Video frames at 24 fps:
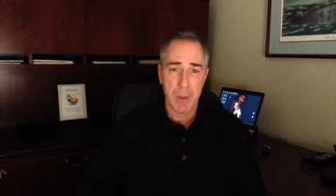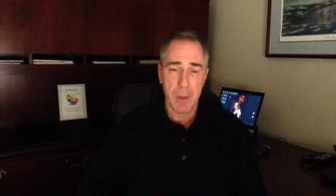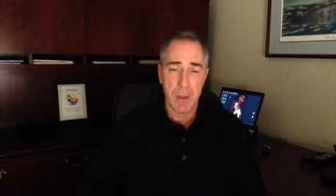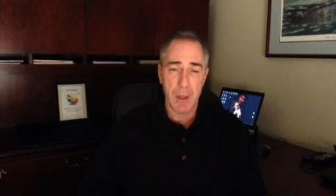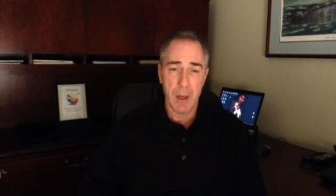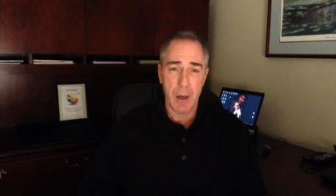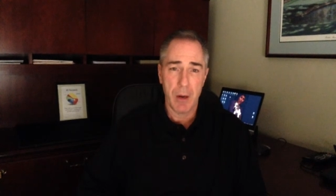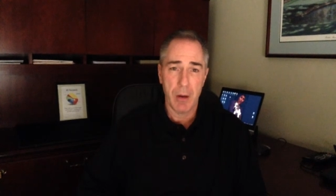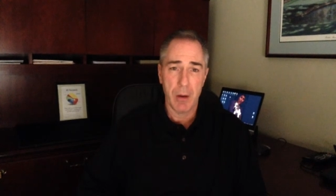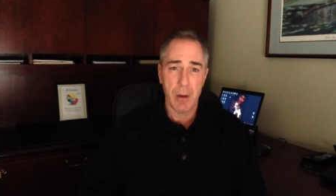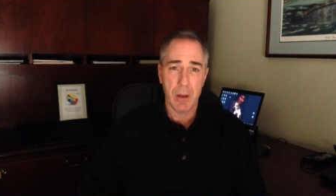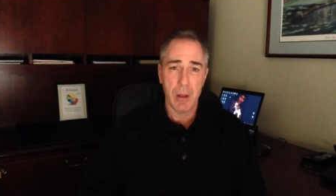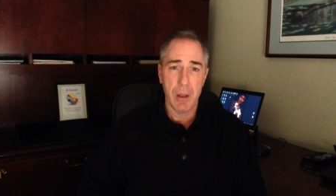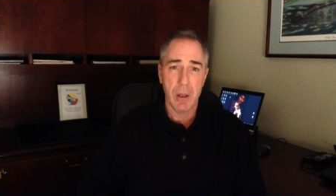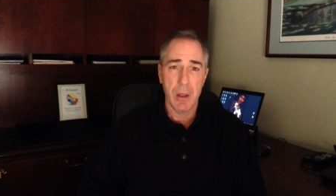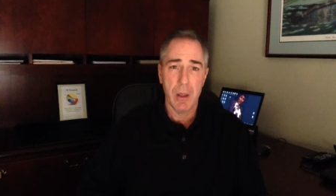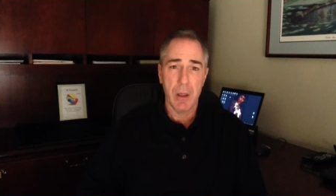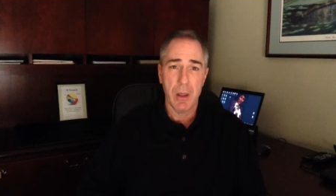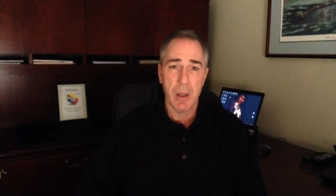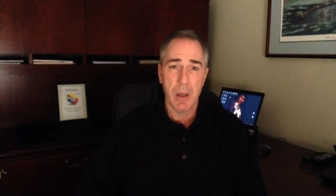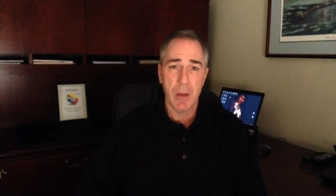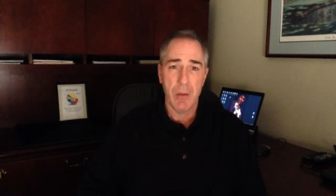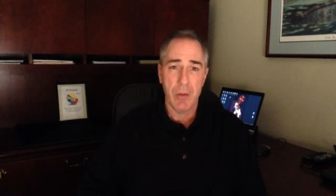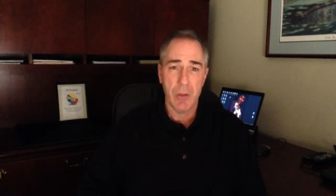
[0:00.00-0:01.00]
Now,
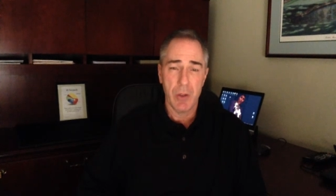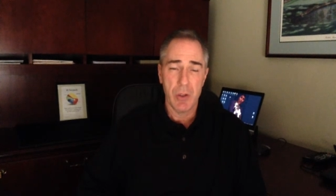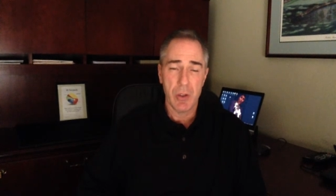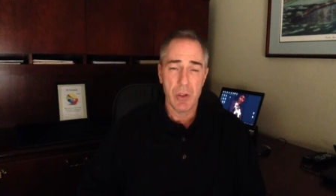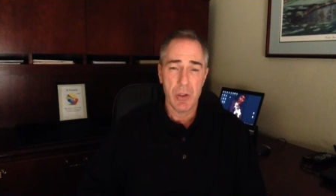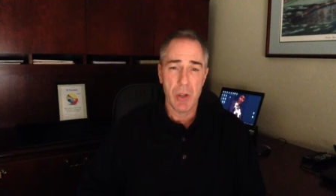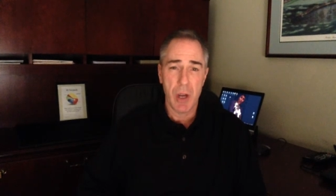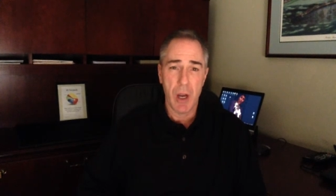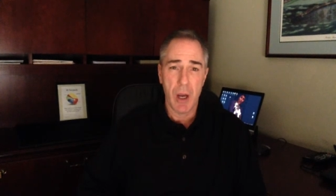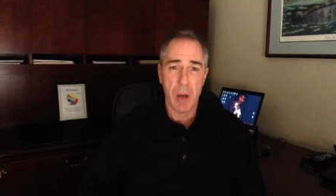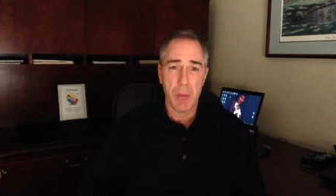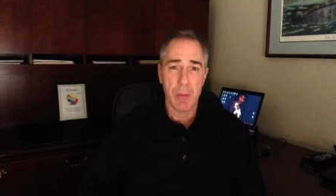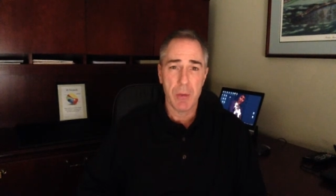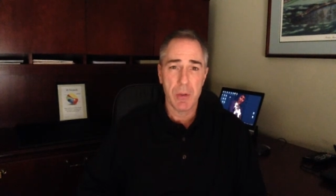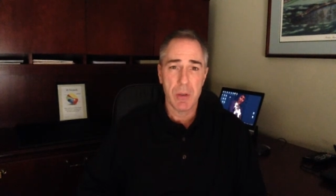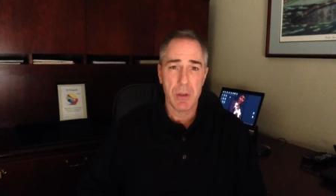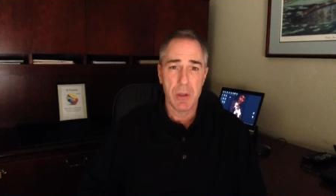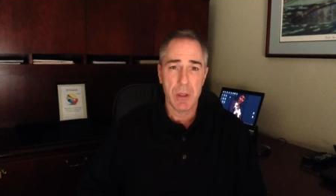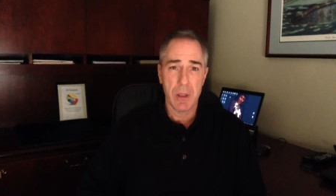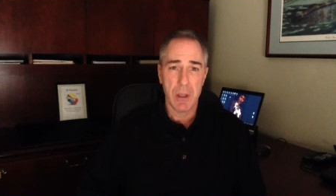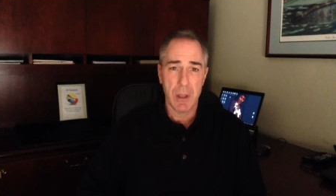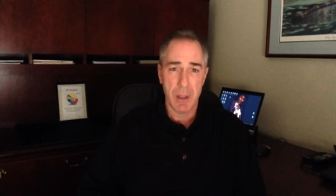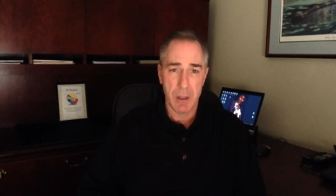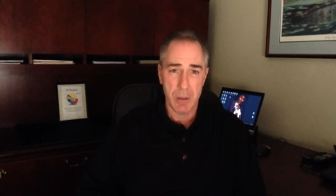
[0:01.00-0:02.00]
if your job is
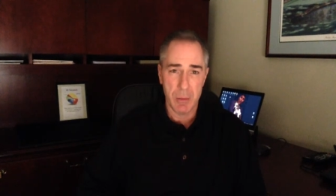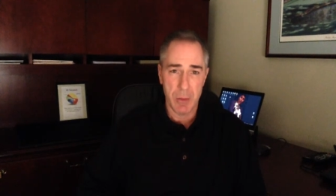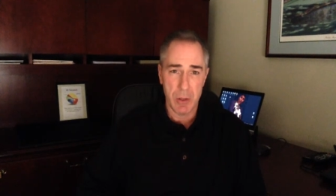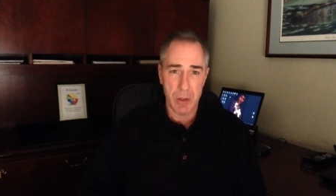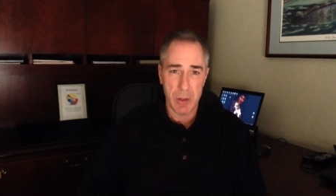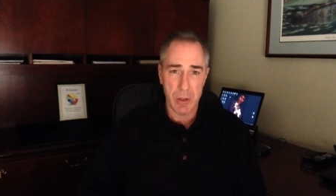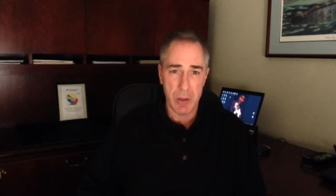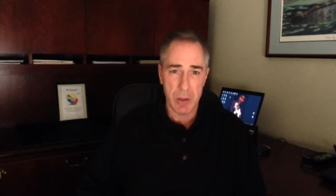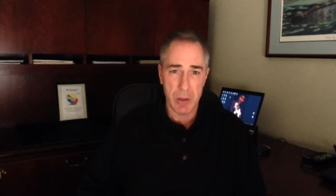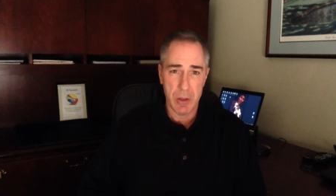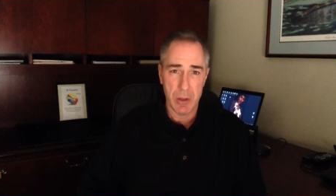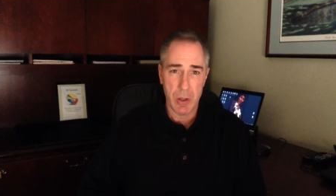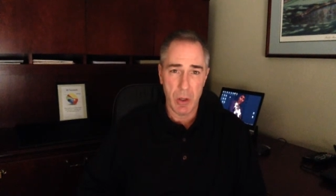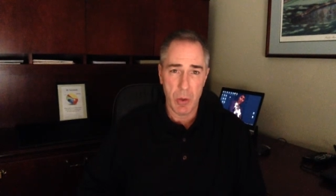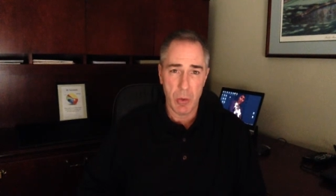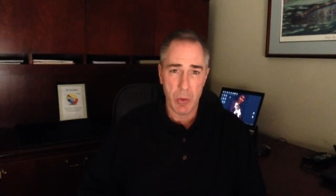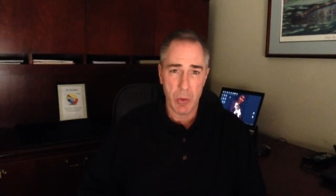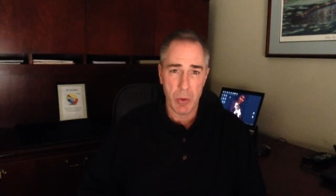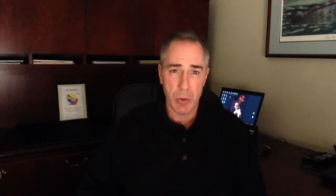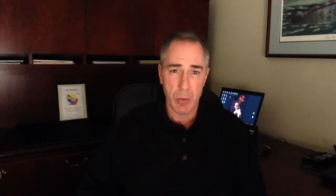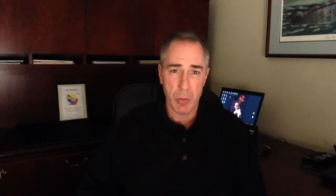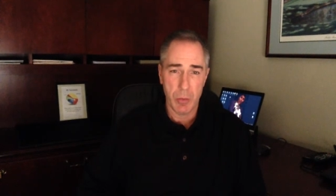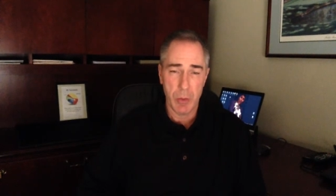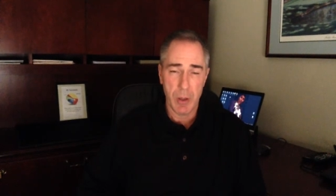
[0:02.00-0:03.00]
to get them into the
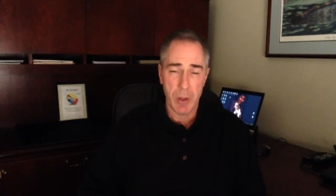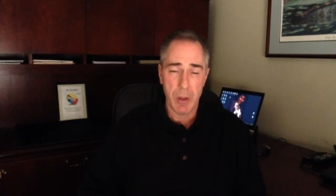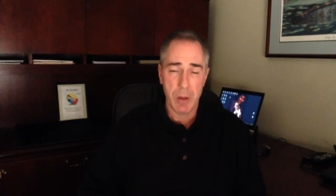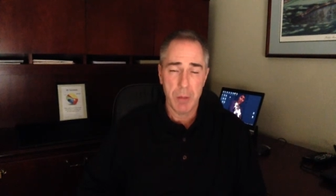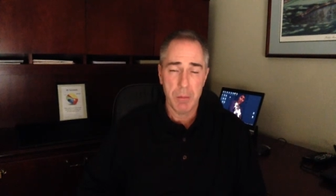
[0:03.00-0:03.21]
showroom,